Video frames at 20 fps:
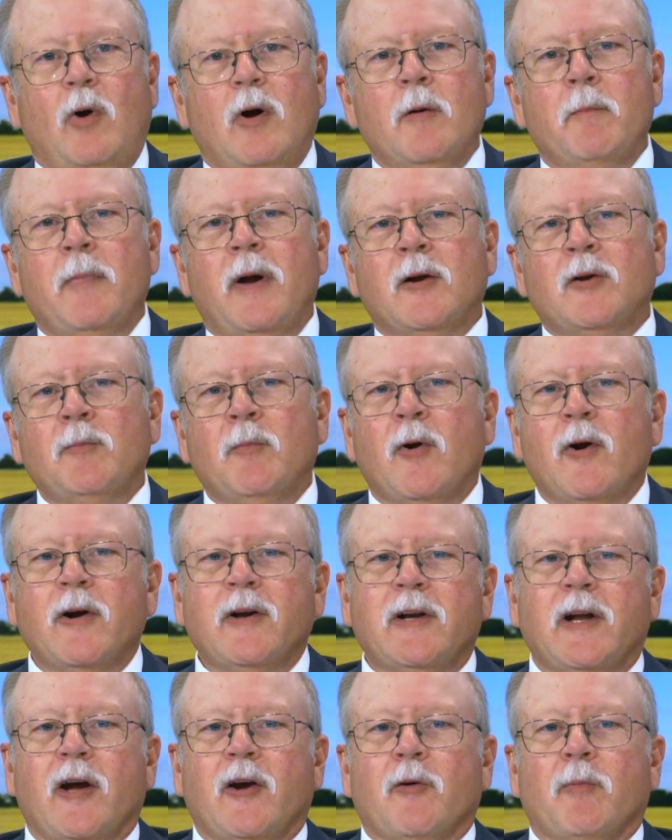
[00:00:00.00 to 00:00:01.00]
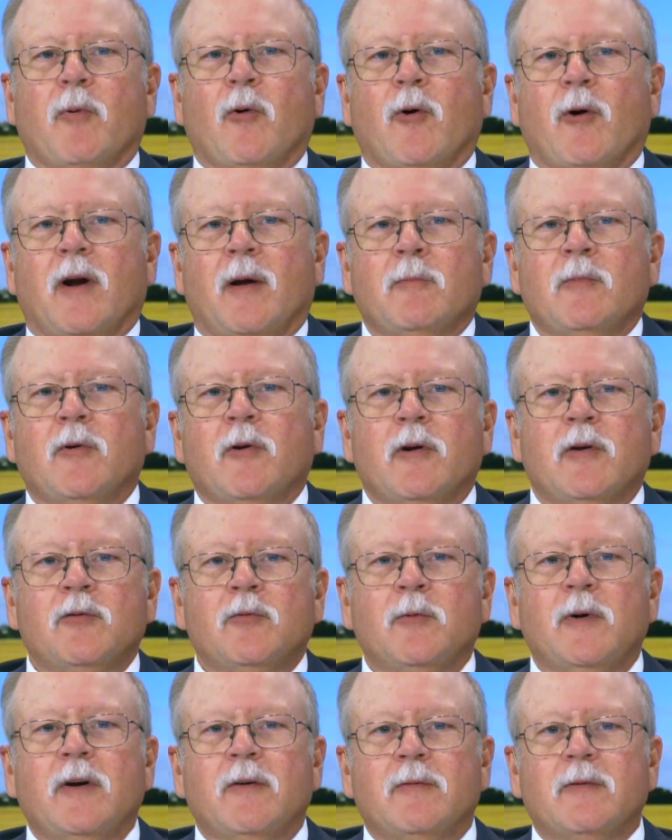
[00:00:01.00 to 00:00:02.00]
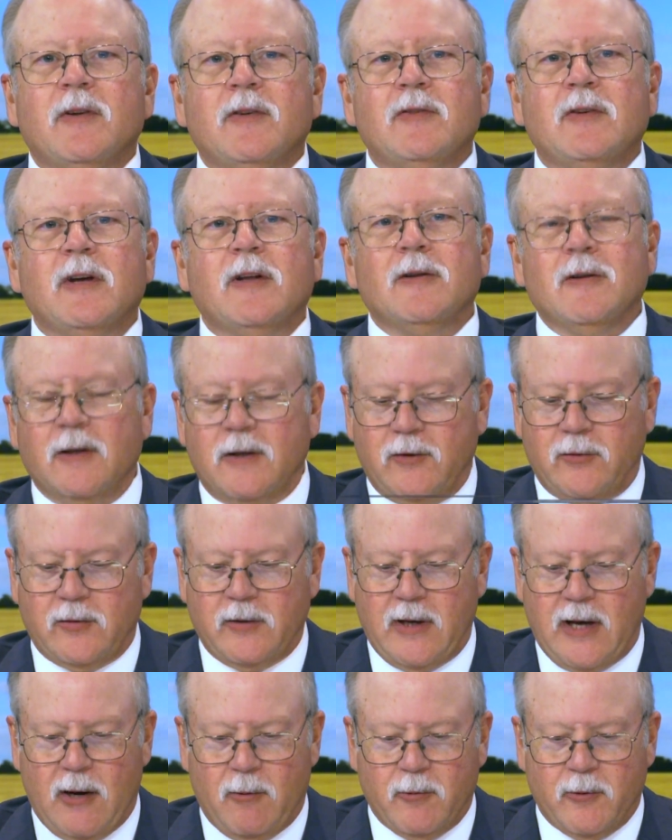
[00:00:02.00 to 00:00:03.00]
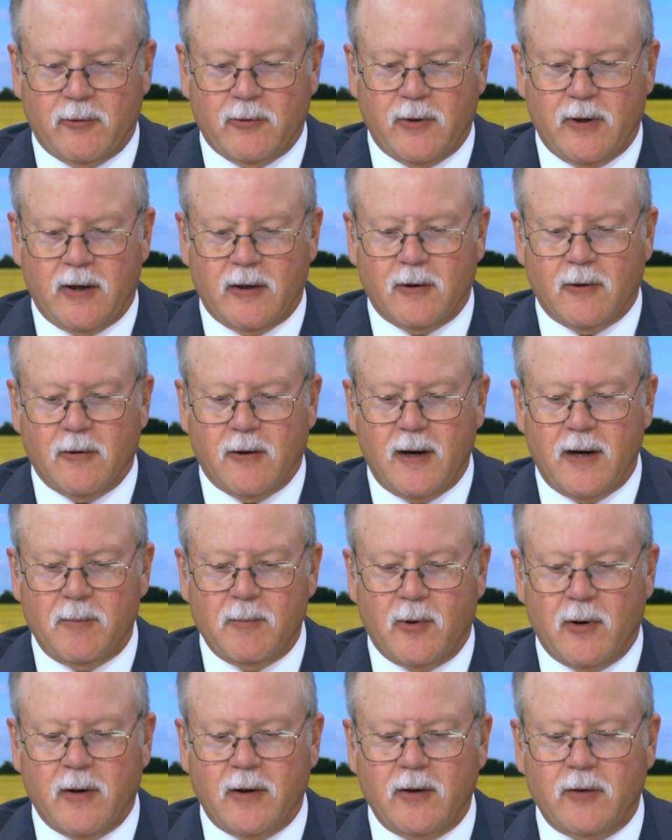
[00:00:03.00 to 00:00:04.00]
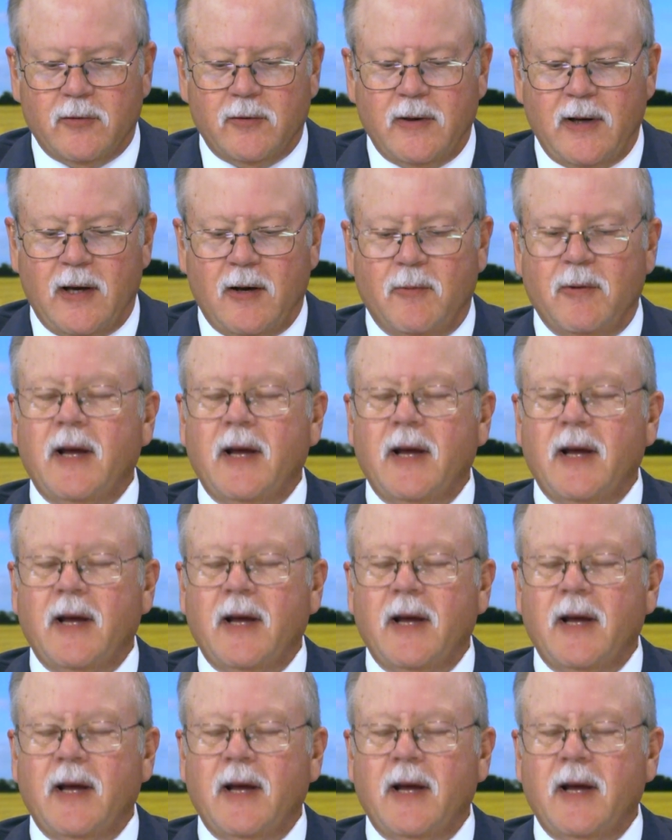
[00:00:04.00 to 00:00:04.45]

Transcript: Welcome back to Market Day Report. I'm Chris Swift. Let's take a look and see how we're trading the grain markets now.